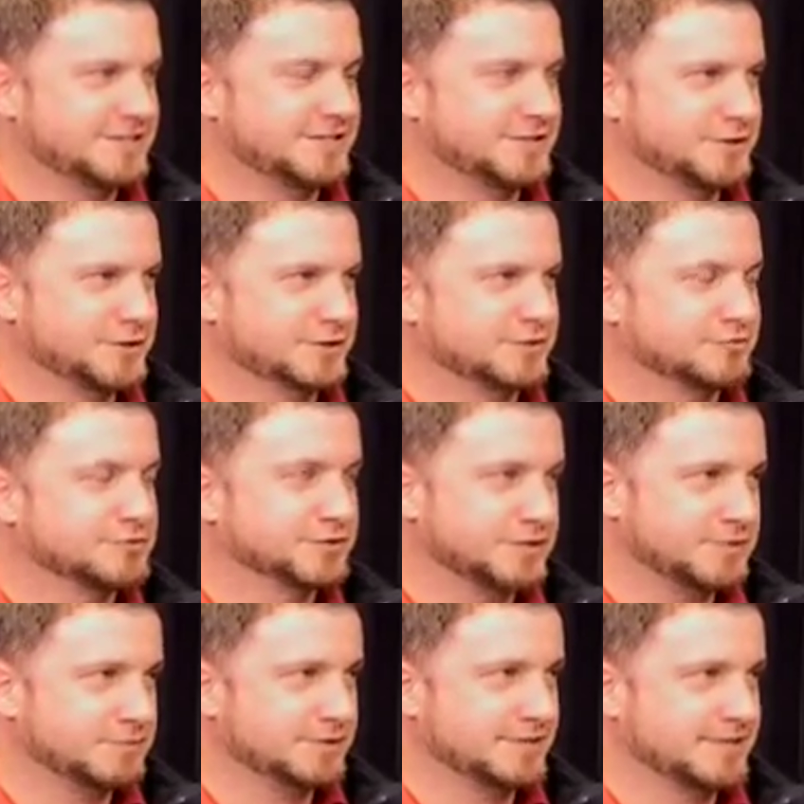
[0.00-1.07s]
curative
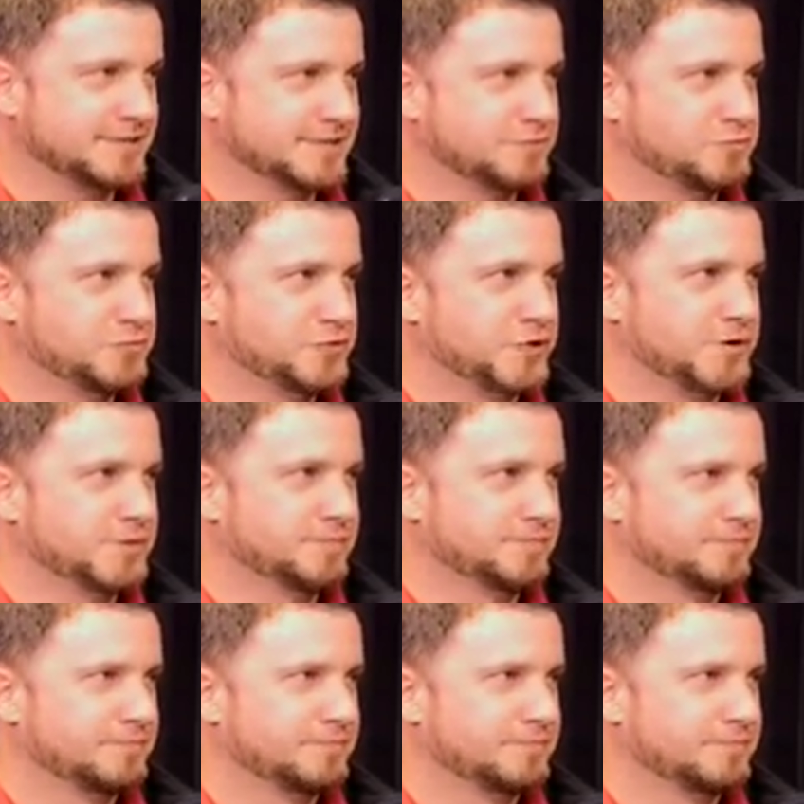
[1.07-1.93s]
treatment anymore,